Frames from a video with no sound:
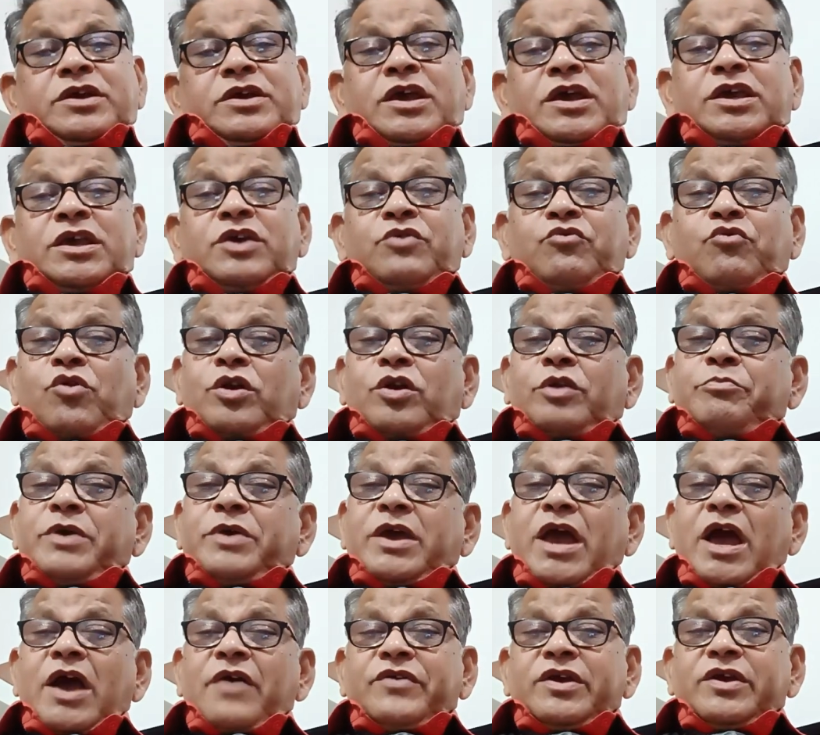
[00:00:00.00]
He won't be
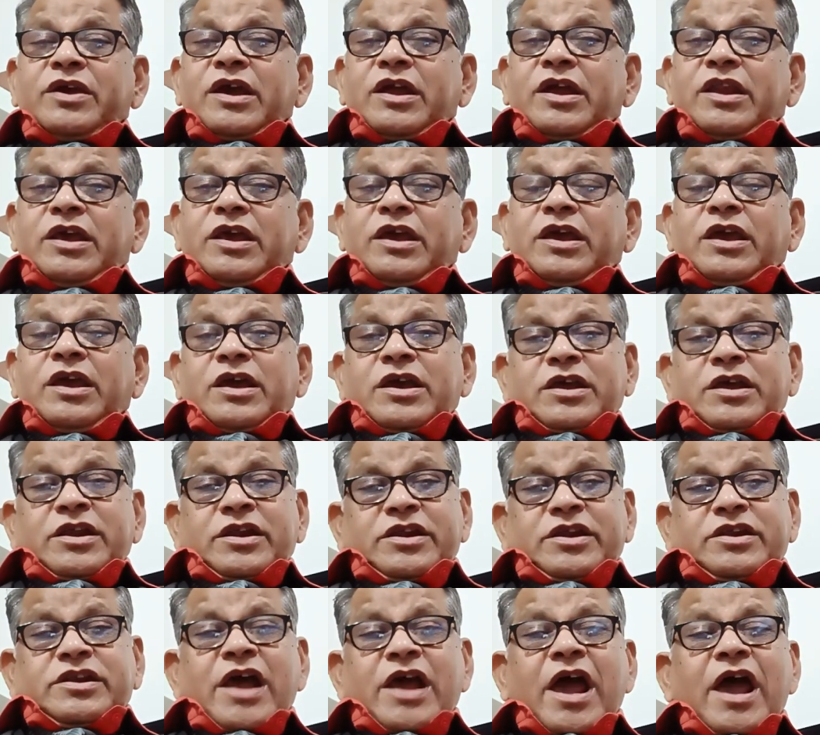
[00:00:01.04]
having any
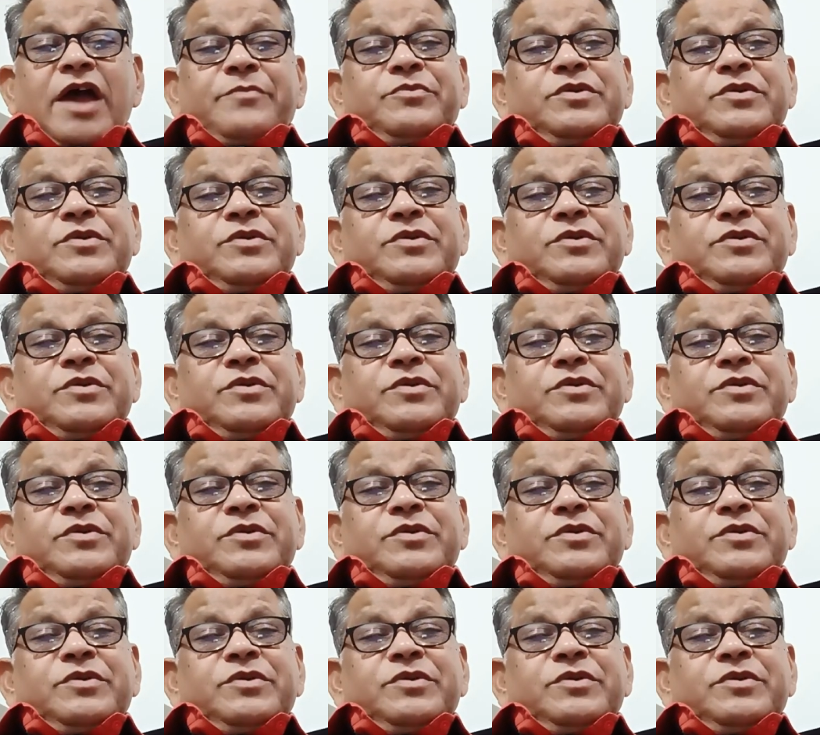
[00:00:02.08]
time.